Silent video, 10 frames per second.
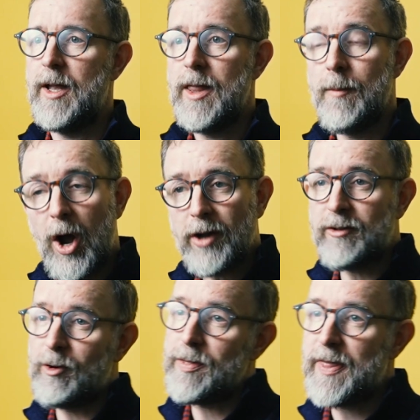The marks
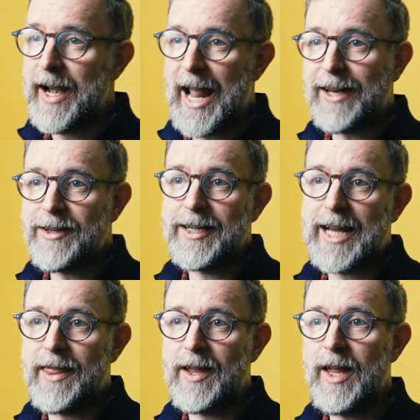are then added
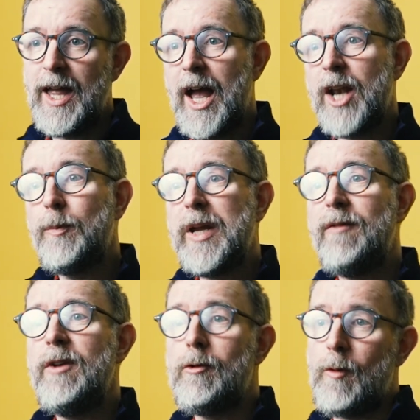together, and you'll be
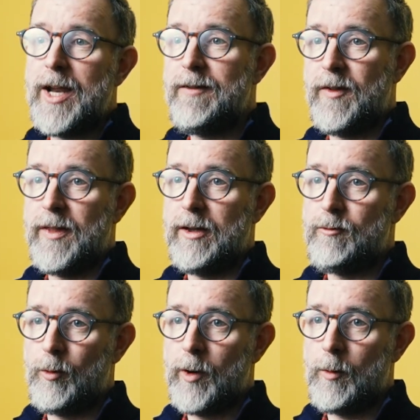given a grade for the
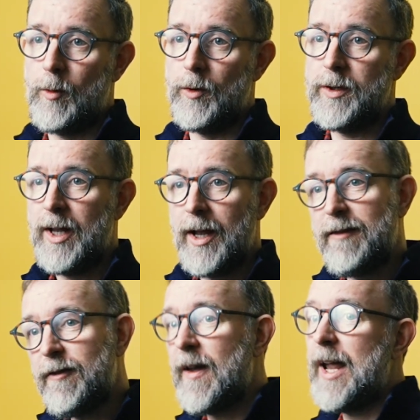drawing award
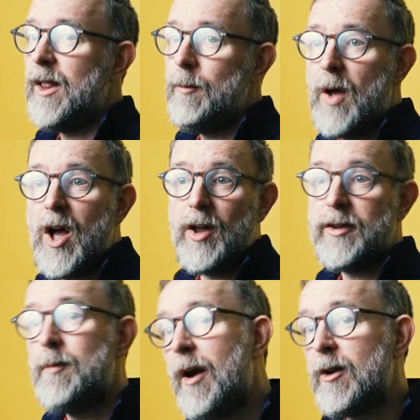at fail,
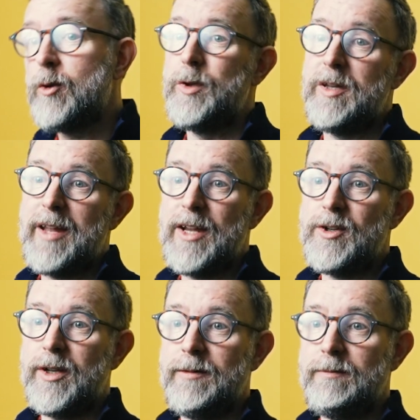pass, merit, or
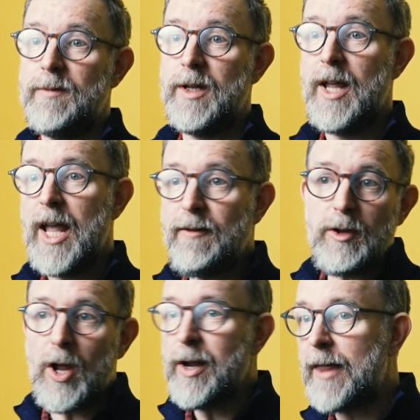distinction. If
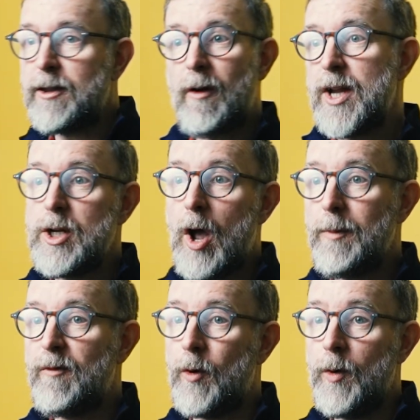you don't get the grade you
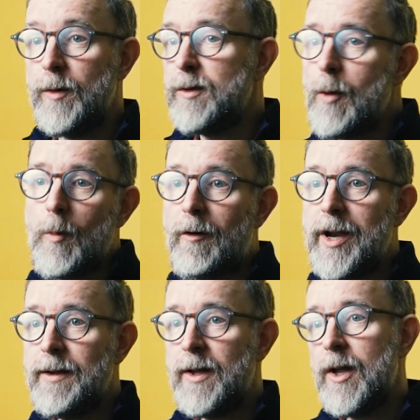hope for, don't
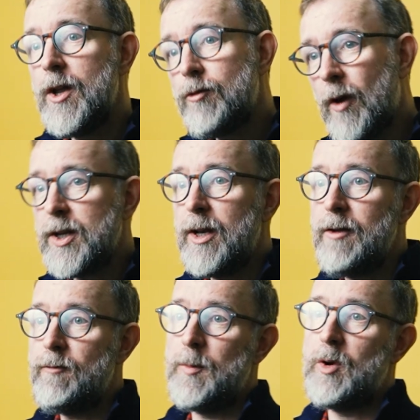worry. Try to
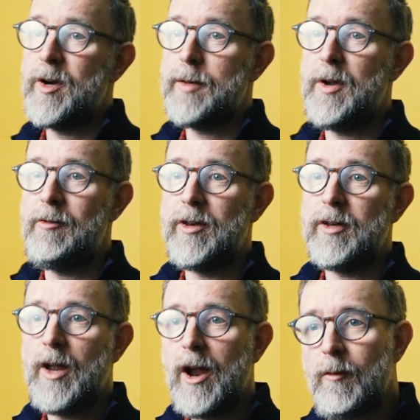learn from your
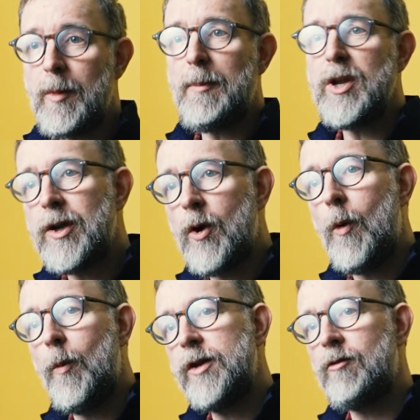experience, and remember you can
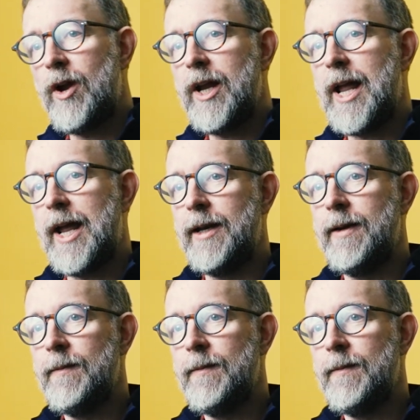always try again.